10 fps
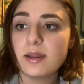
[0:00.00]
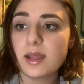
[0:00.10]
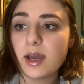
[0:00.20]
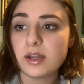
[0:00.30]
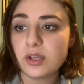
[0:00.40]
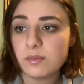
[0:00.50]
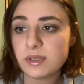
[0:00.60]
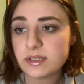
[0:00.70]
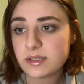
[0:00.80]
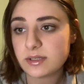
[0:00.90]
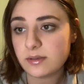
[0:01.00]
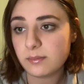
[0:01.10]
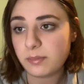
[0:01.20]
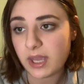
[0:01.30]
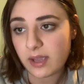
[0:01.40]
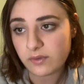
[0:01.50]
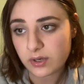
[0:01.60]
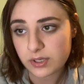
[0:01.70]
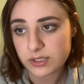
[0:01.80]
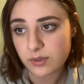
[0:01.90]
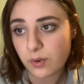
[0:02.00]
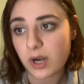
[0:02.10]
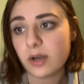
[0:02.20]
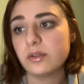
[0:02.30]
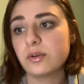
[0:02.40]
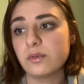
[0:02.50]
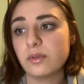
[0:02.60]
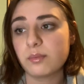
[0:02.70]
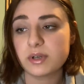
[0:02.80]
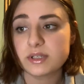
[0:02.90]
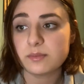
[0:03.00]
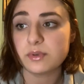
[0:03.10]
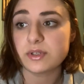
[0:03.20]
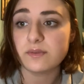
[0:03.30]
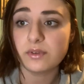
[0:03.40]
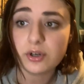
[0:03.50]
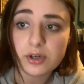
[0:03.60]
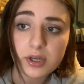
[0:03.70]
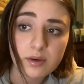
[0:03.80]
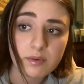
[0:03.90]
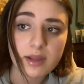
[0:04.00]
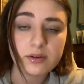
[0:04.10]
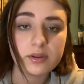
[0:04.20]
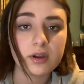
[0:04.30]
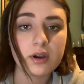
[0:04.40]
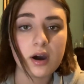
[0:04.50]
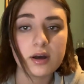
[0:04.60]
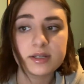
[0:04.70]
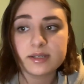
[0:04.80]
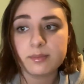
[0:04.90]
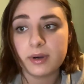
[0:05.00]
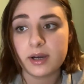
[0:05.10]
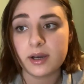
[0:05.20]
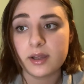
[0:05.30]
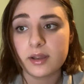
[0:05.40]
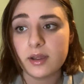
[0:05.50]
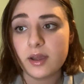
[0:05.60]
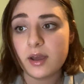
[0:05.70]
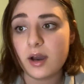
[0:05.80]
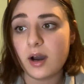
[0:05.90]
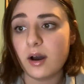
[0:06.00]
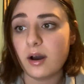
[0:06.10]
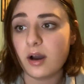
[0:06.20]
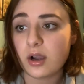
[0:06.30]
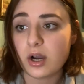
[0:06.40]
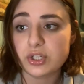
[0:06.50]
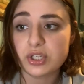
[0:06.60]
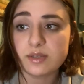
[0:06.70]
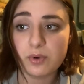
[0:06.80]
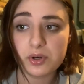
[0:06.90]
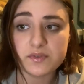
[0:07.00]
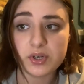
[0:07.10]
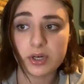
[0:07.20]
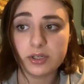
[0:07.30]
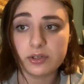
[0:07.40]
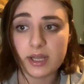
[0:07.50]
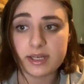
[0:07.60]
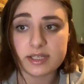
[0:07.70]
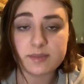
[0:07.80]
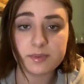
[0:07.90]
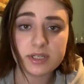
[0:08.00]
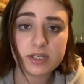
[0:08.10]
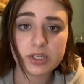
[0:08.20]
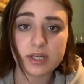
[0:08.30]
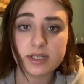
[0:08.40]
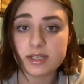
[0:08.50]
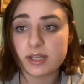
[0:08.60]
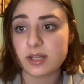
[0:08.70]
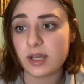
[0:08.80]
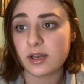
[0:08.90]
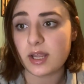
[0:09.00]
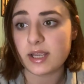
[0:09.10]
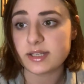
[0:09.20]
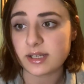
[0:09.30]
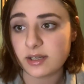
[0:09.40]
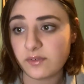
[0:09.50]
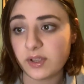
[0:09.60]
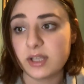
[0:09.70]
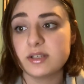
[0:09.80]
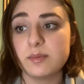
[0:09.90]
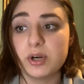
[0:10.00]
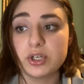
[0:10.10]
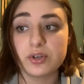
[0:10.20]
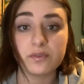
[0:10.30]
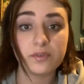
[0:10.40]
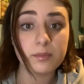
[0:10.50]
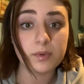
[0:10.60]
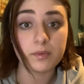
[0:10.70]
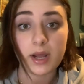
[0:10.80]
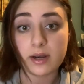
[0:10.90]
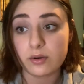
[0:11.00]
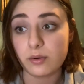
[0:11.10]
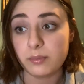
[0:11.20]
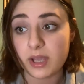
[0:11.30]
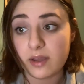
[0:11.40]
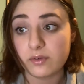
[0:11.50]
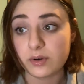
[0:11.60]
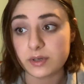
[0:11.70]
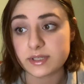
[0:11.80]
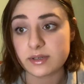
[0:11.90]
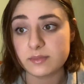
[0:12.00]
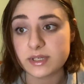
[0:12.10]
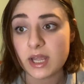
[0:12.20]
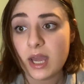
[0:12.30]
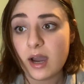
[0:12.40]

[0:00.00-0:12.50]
that human behavior is acquired through the principles of learning rather than caused by unconscious motives or underlying dispositions. And then a significant departure from the radical behaviorisms